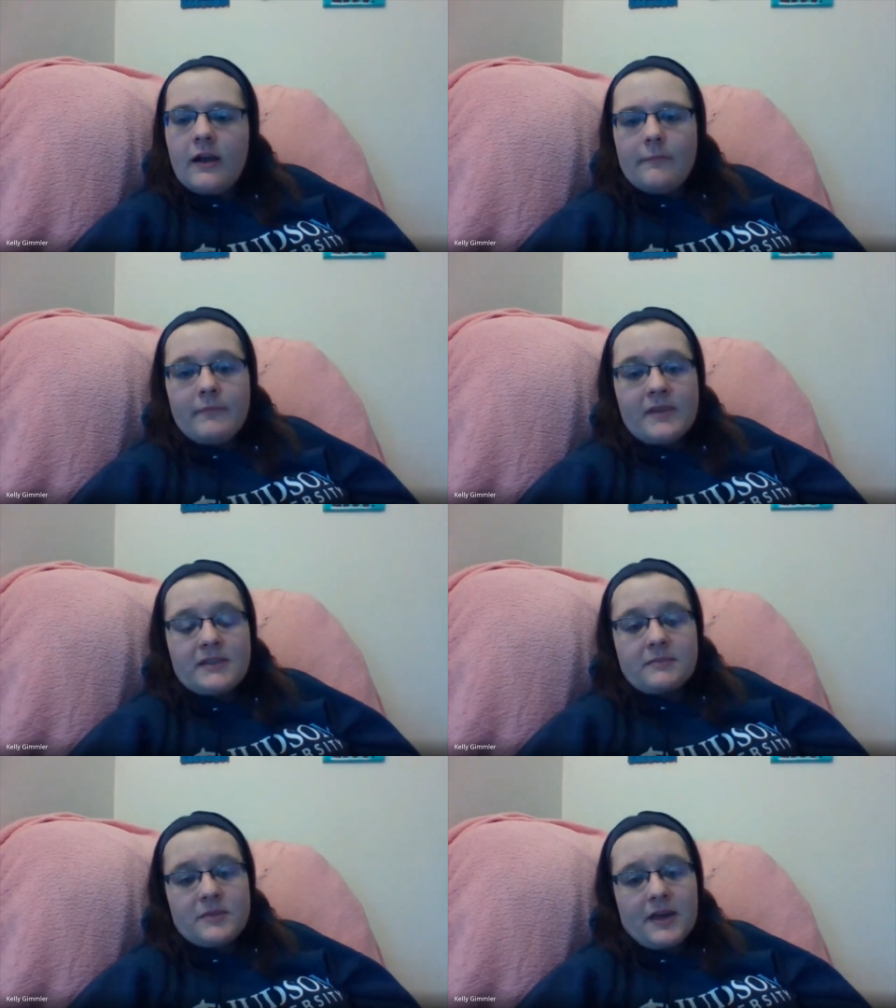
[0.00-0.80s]
um,
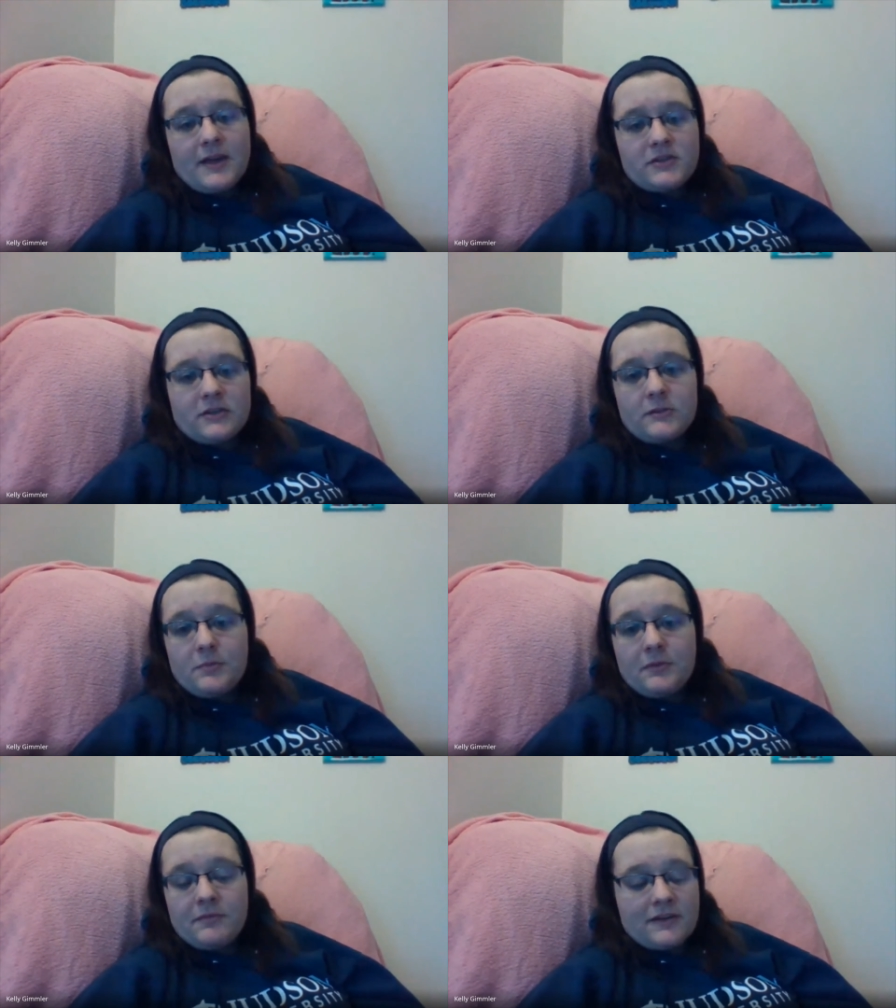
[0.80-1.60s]
meet some of the
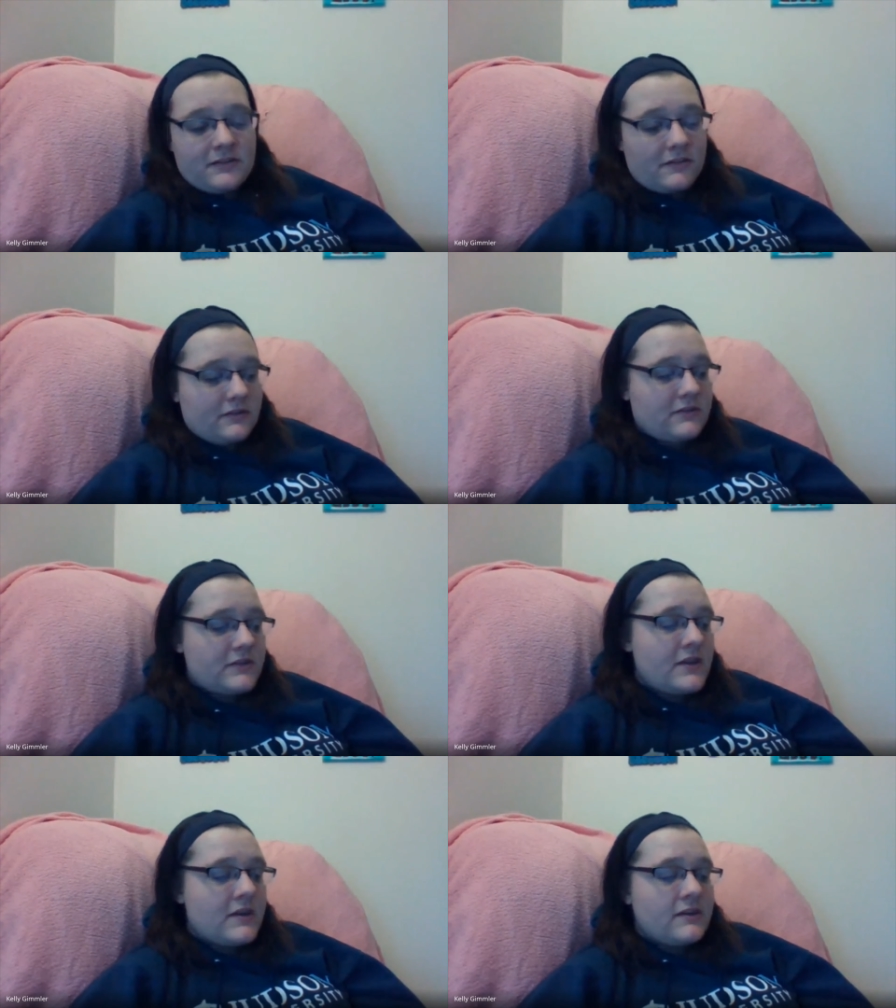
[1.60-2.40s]
adjunct
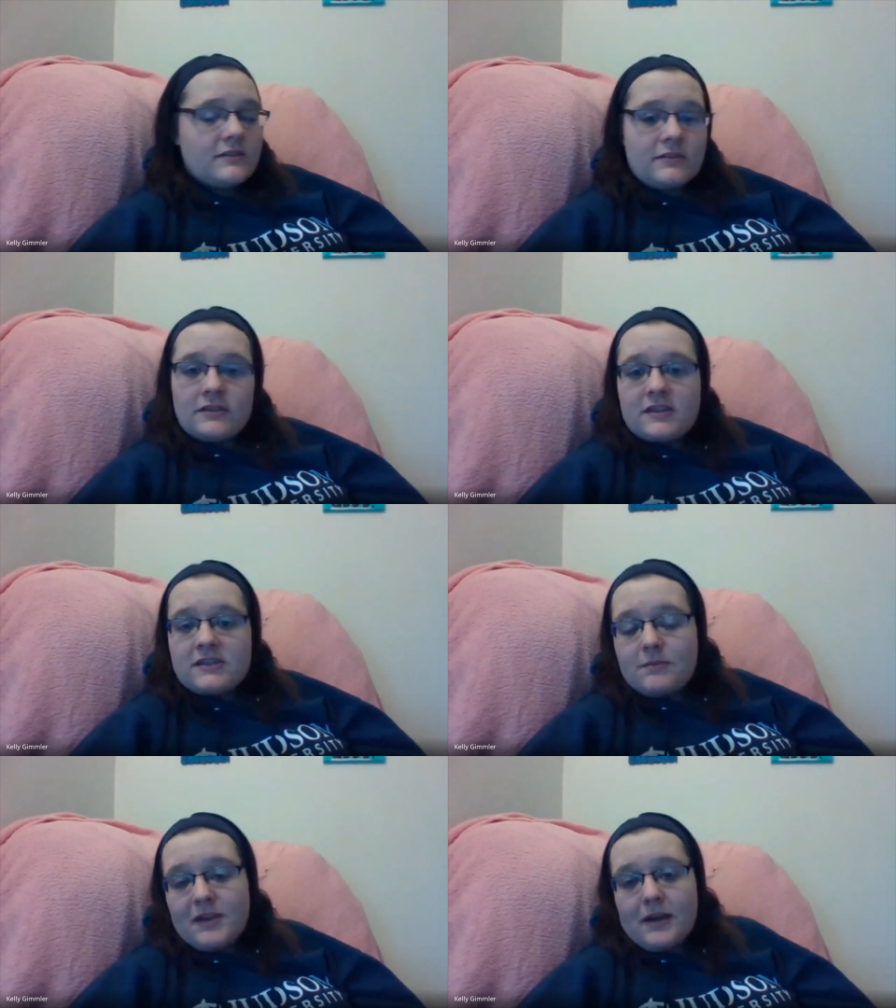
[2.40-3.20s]
professors. So
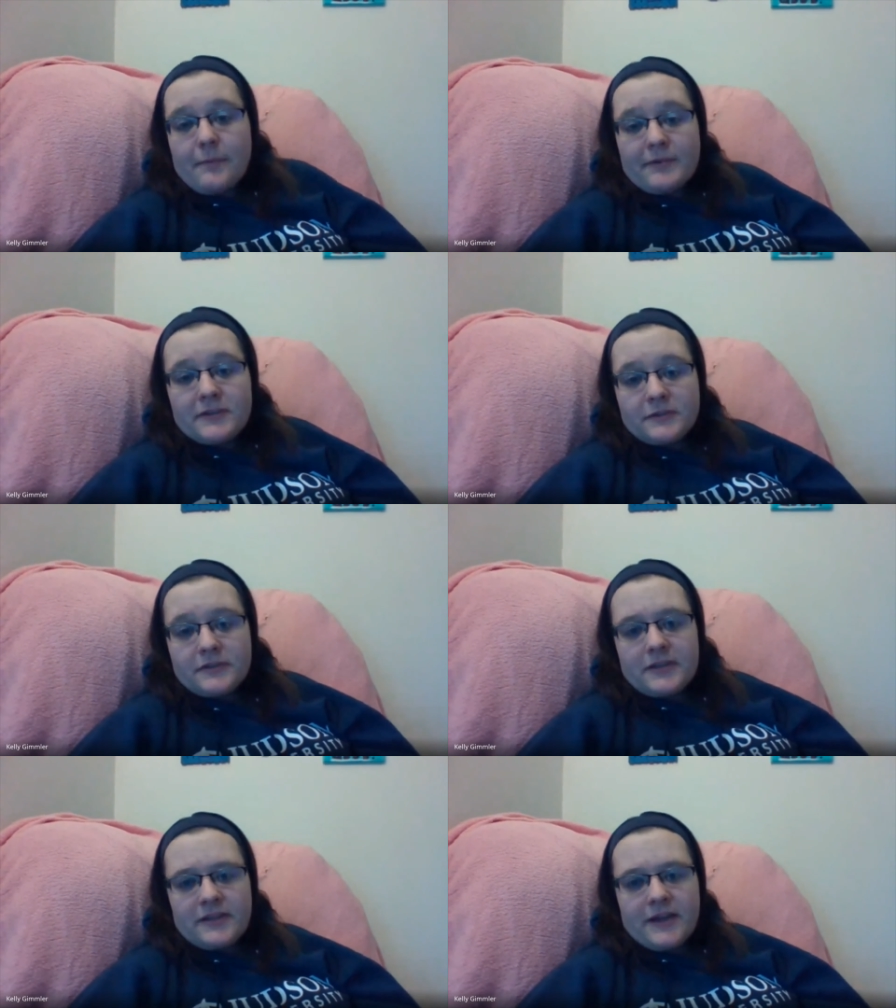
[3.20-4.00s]
that's a big
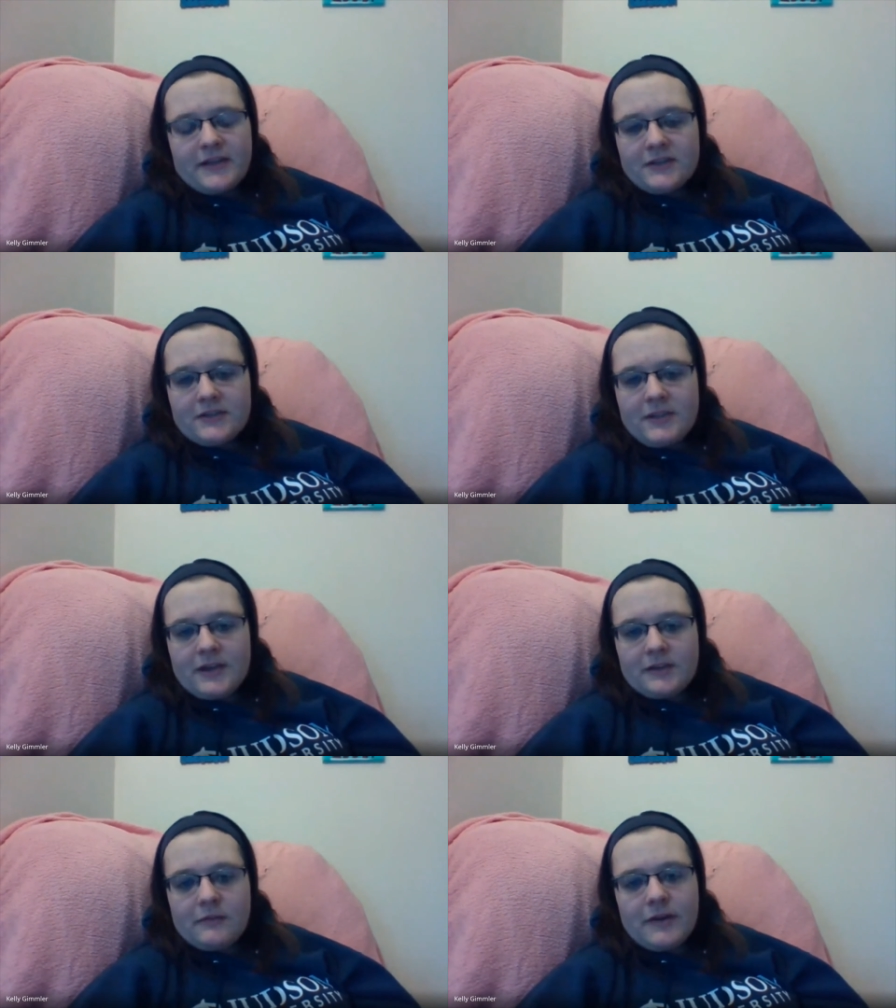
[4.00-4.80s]
opportunity that
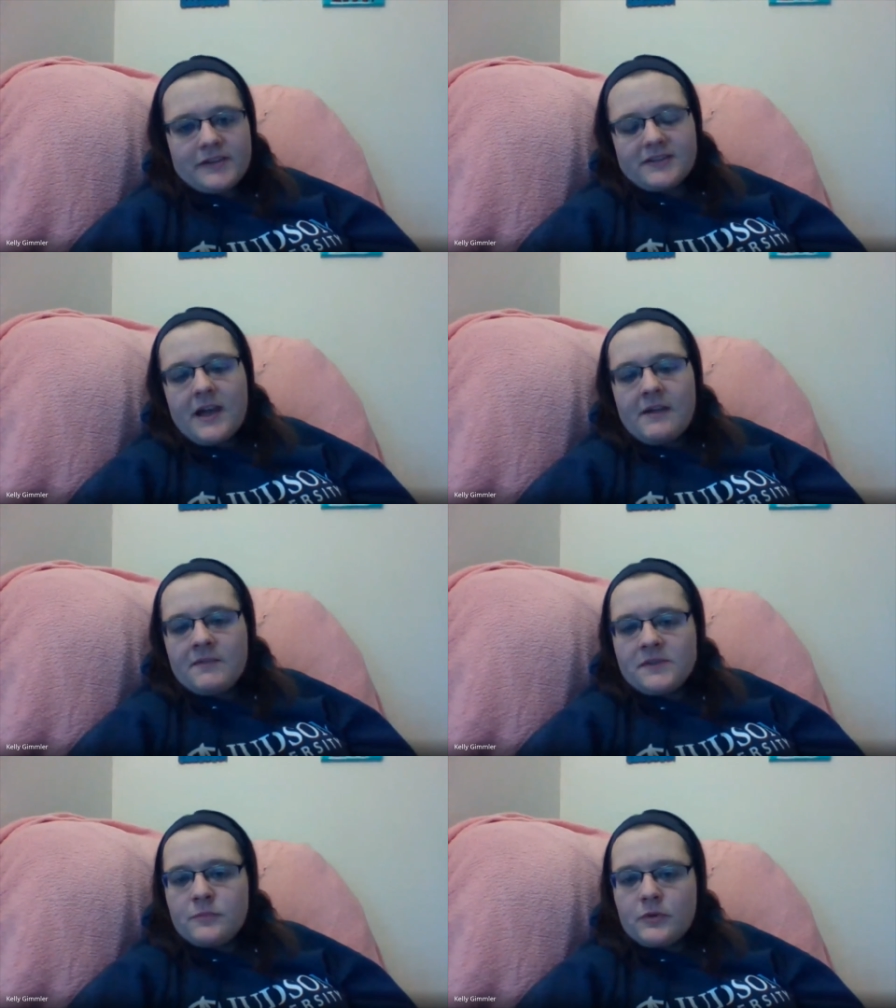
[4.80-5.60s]
that the RISE
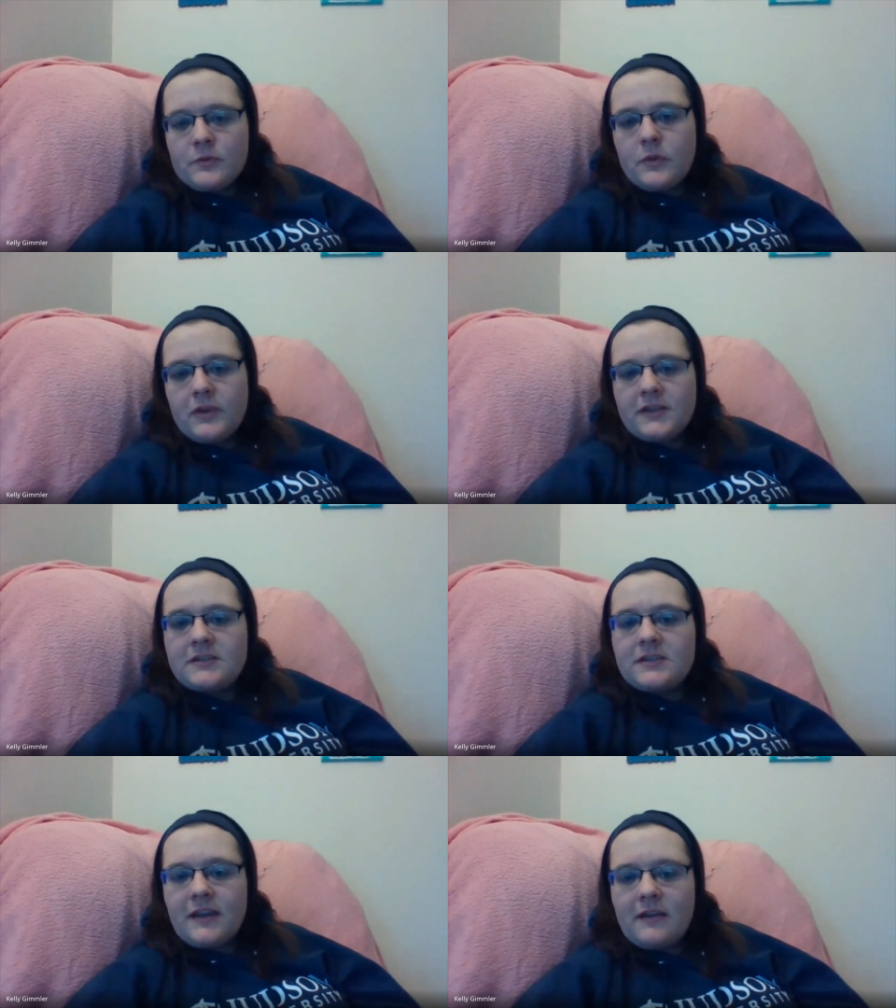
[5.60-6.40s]
staff is more than
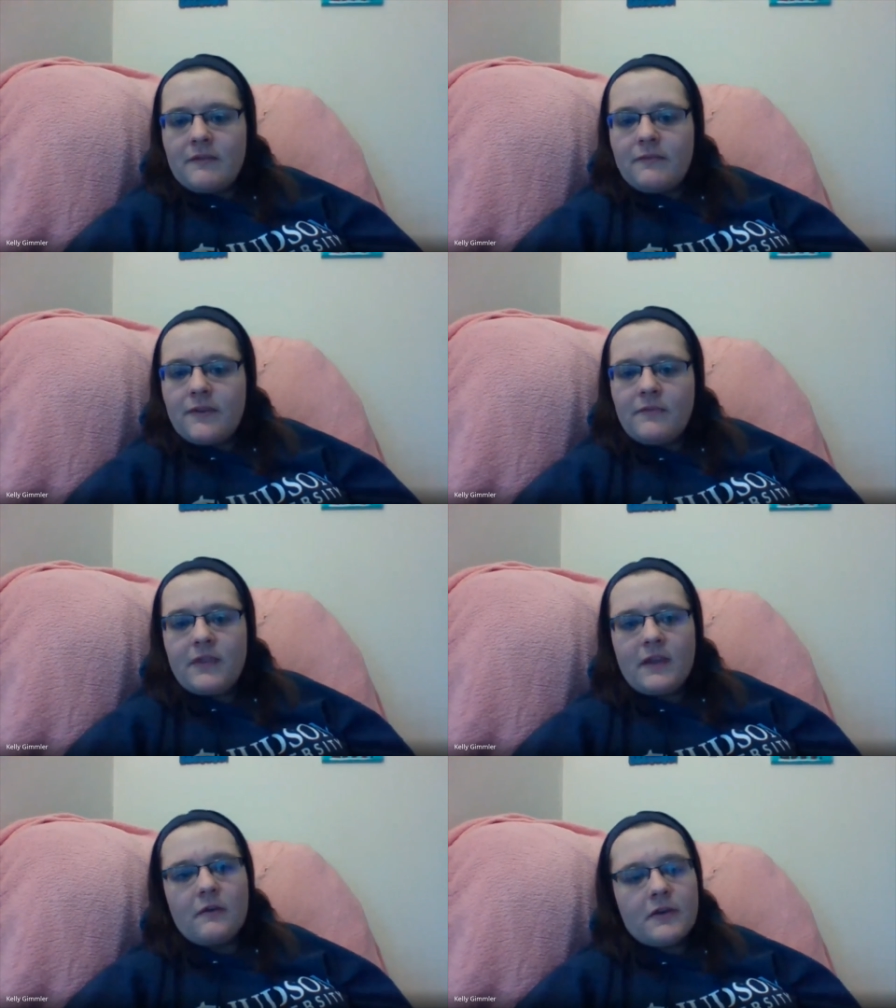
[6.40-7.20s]
willing to give
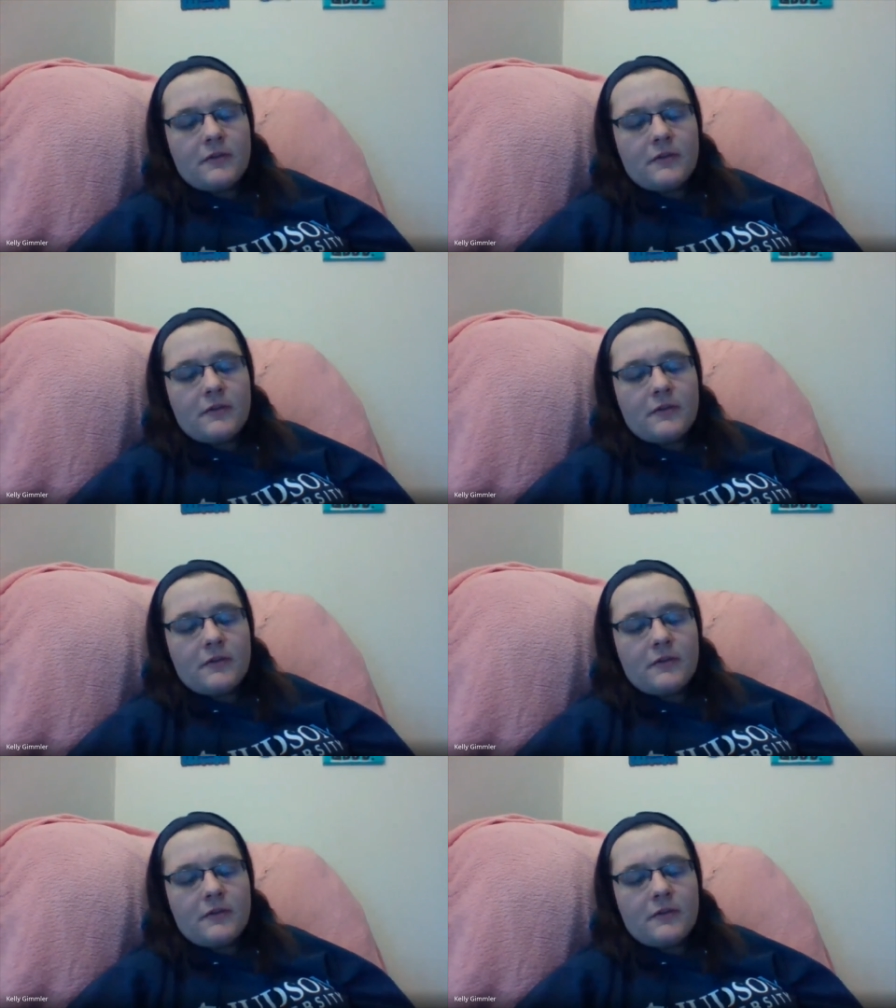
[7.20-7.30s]
if they go